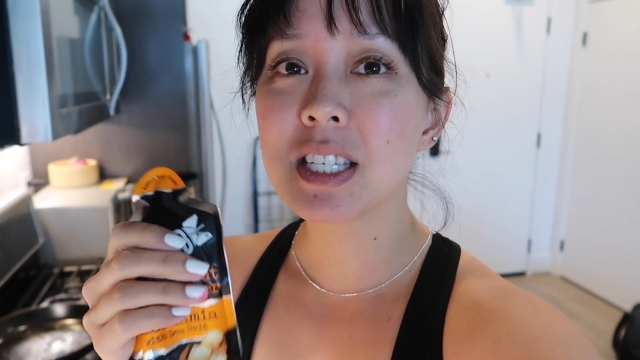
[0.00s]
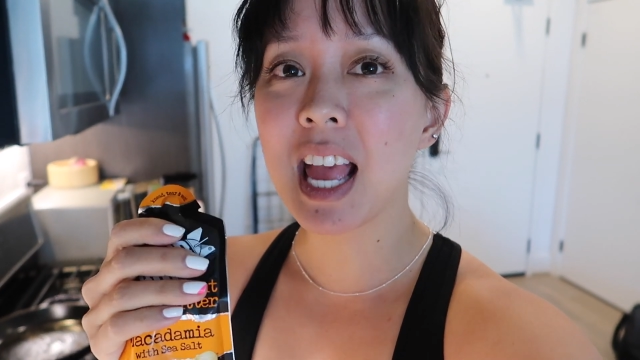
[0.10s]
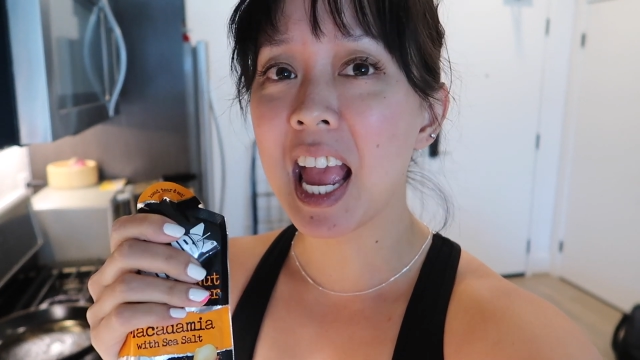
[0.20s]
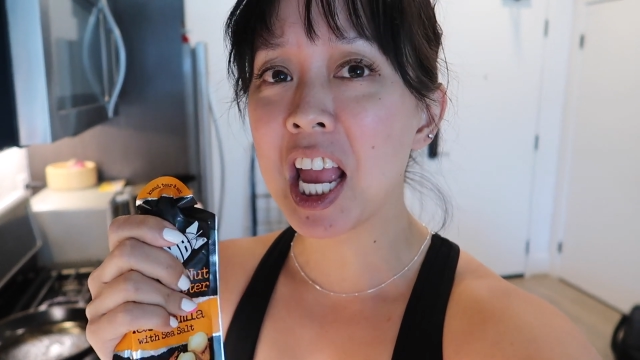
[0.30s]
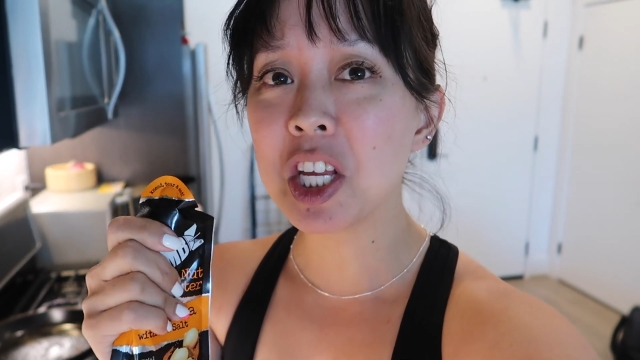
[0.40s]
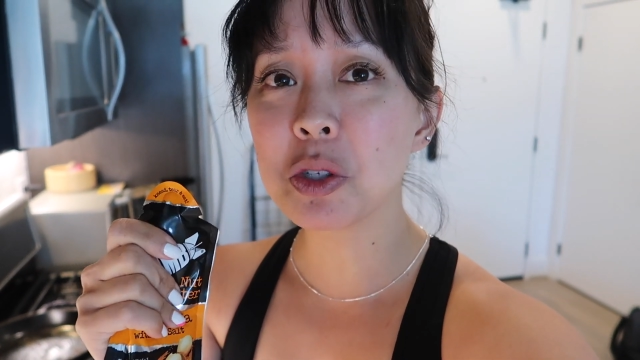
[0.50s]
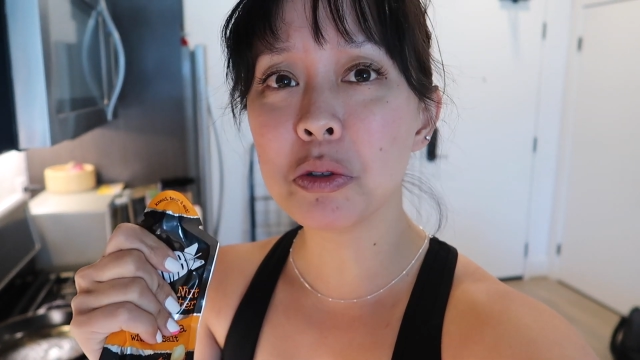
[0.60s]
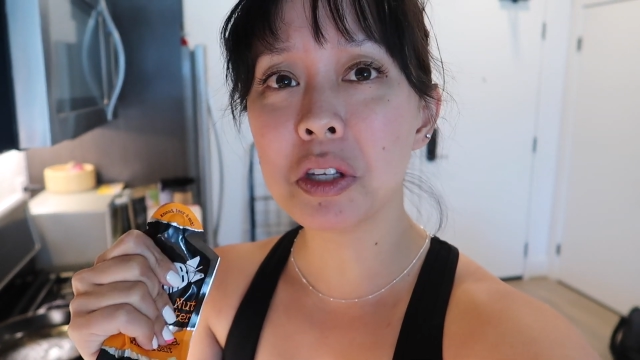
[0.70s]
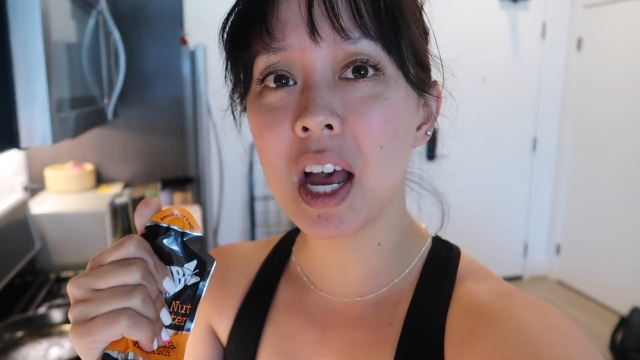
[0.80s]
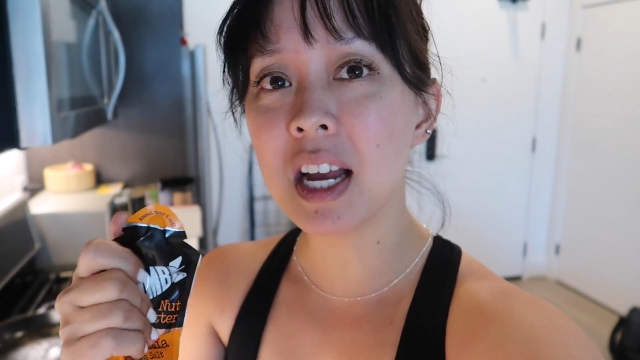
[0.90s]

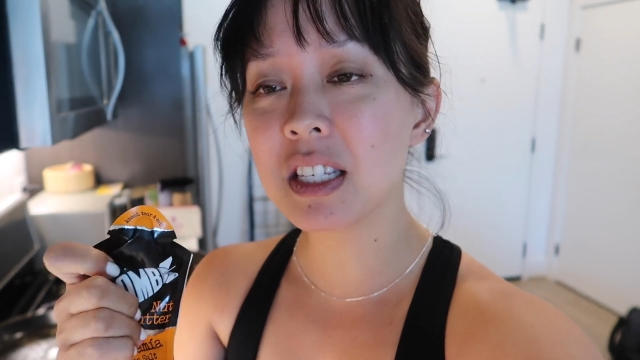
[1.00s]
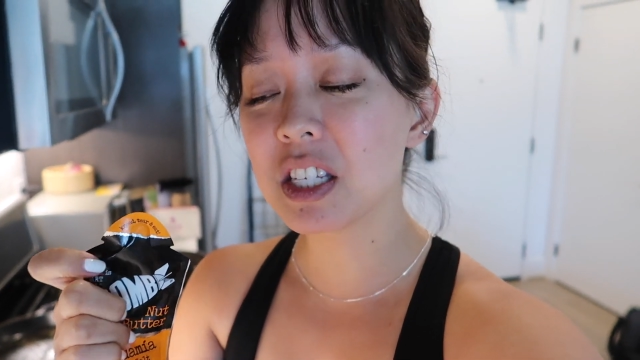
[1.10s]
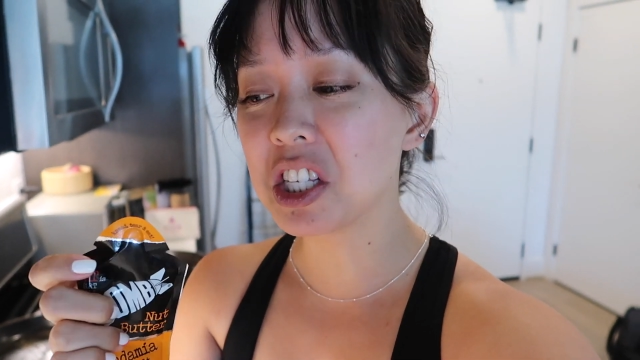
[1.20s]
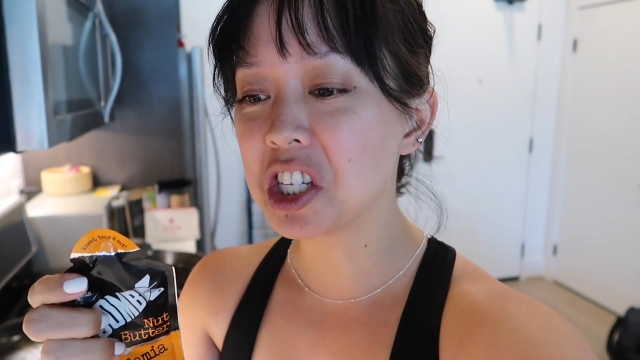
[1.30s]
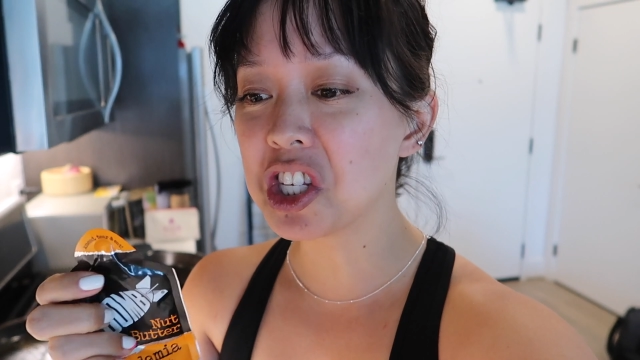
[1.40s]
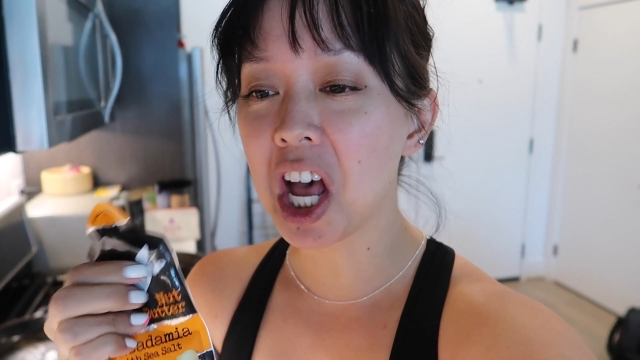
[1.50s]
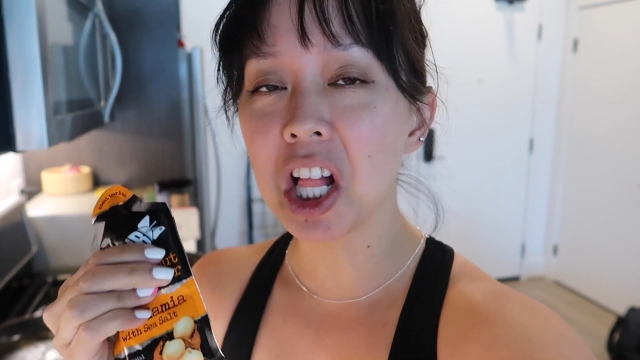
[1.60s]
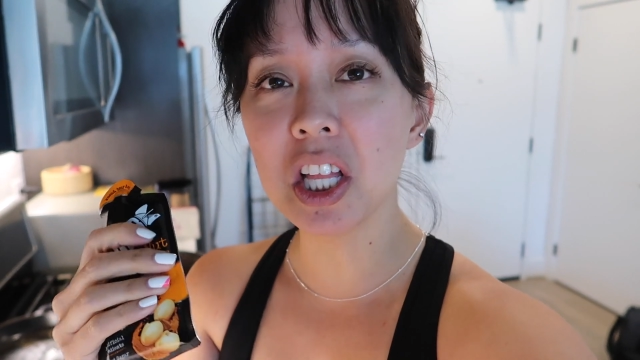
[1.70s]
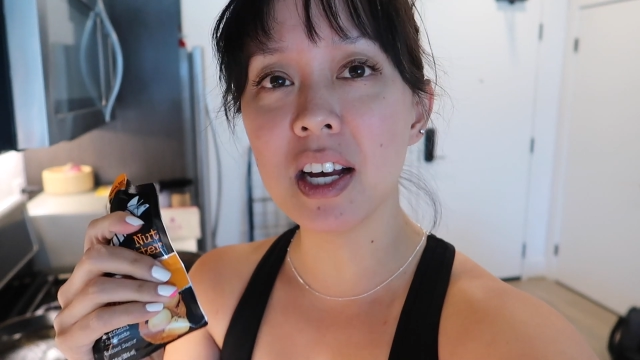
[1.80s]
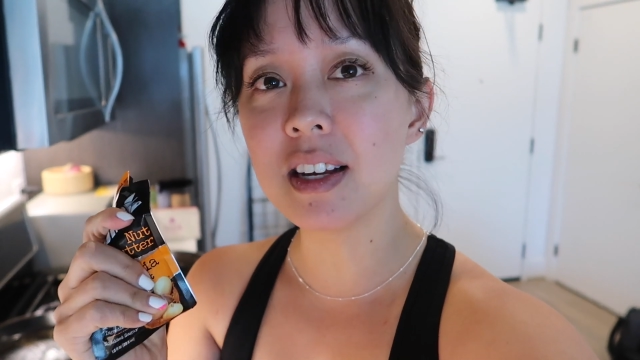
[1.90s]
hazelnut
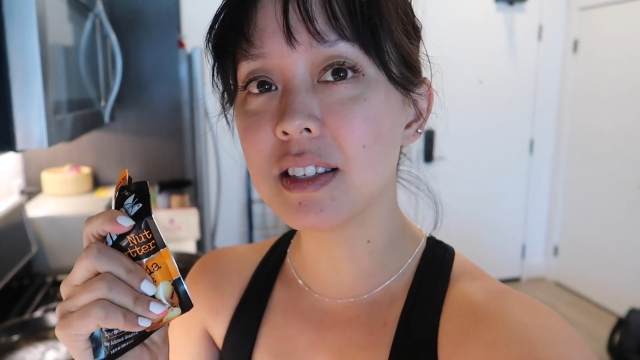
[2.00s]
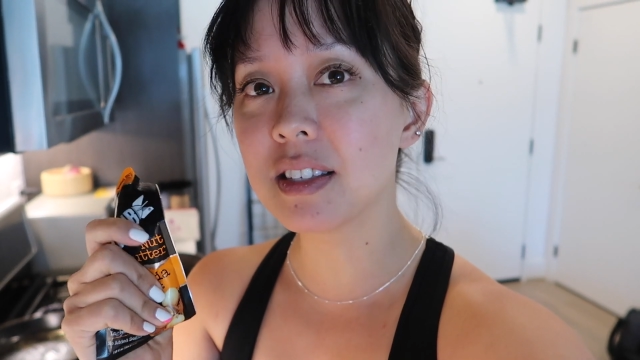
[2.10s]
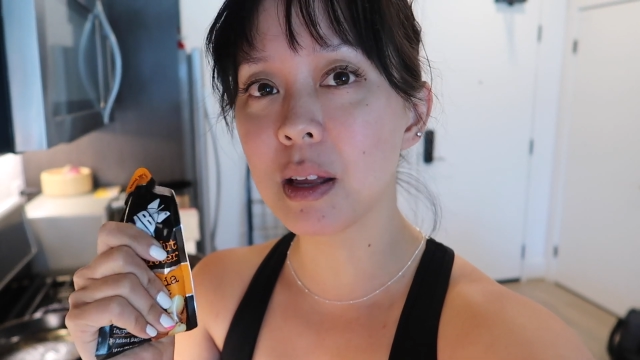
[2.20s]
Nutella,